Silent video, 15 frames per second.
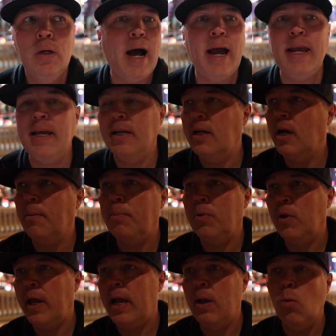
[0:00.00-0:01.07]
I ended up
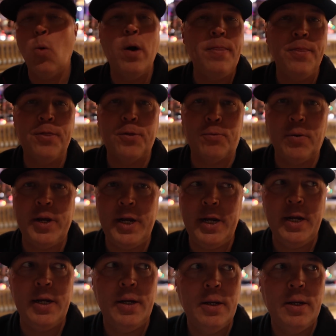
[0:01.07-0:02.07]
playing one three